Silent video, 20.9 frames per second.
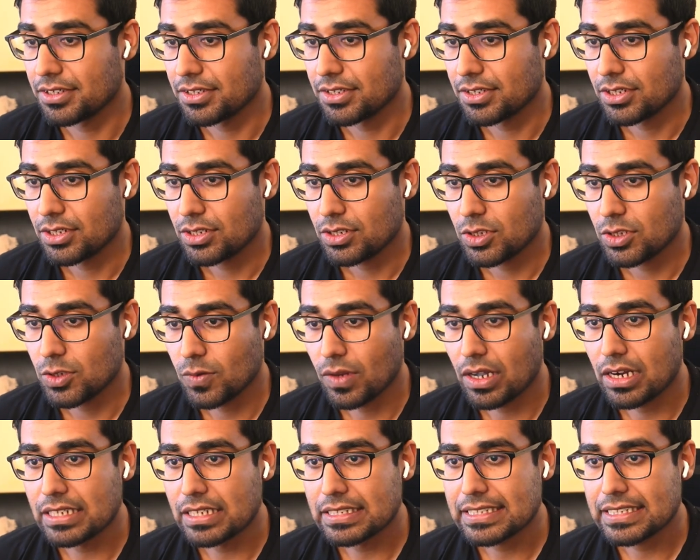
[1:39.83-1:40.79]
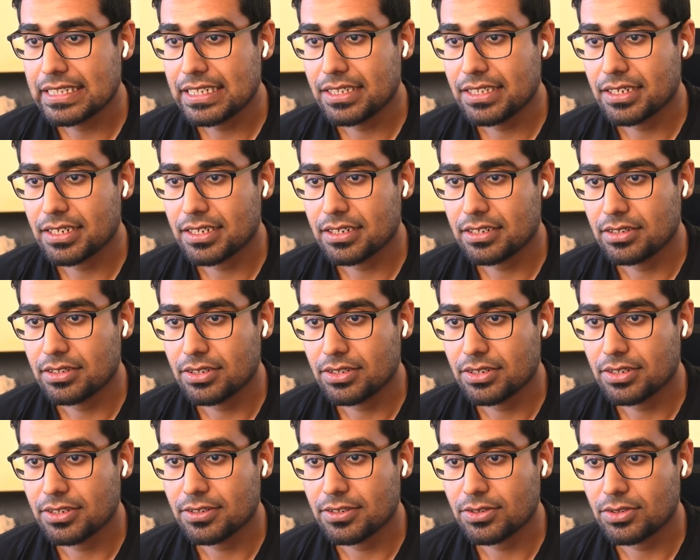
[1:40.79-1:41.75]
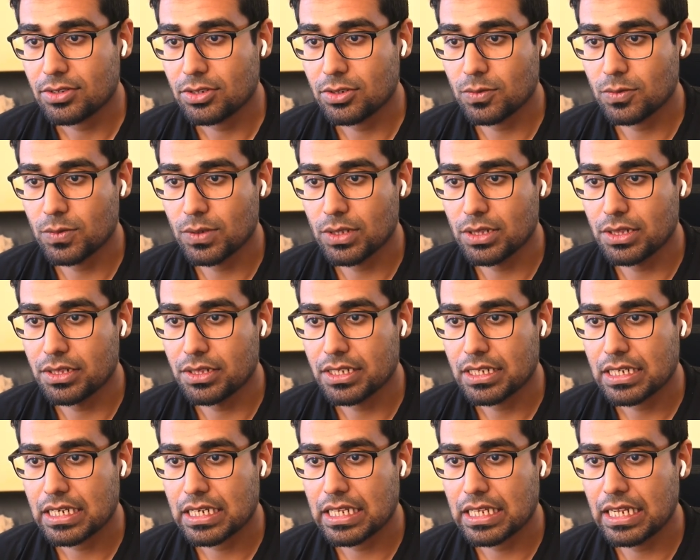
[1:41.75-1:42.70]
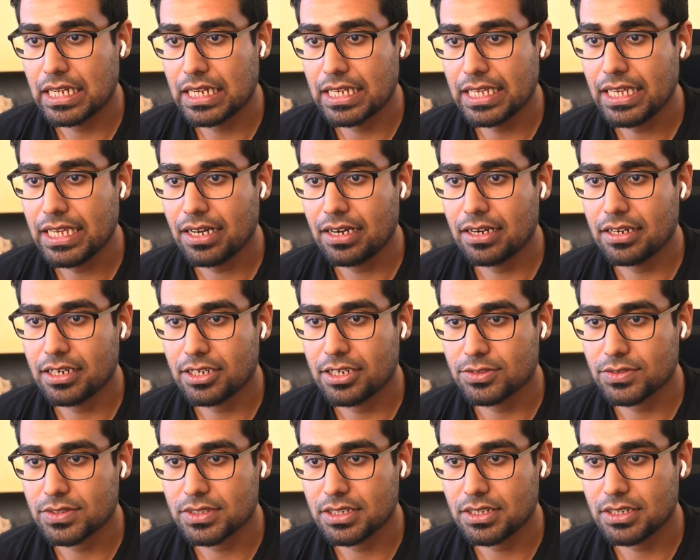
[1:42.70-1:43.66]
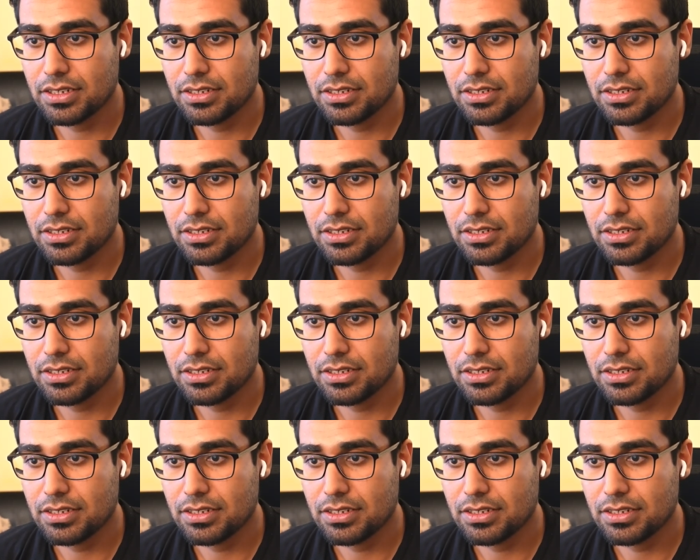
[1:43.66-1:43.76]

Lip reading: You will see that. You will clearly now see it.